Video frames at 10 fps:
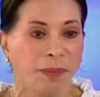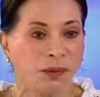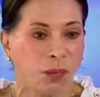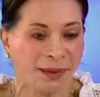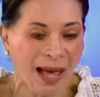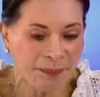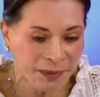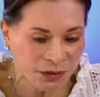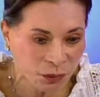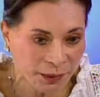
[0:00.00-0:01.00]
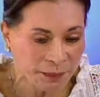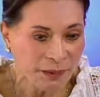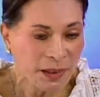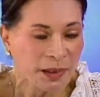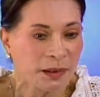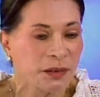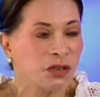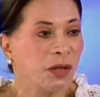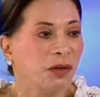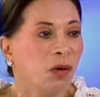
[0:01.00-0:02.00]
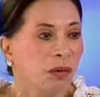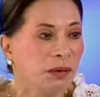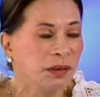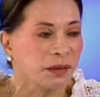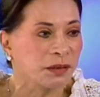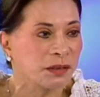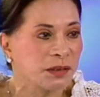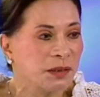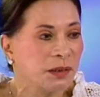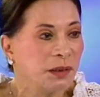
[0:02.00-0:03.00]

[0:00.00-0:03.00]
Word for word: But what happens to the shareholders,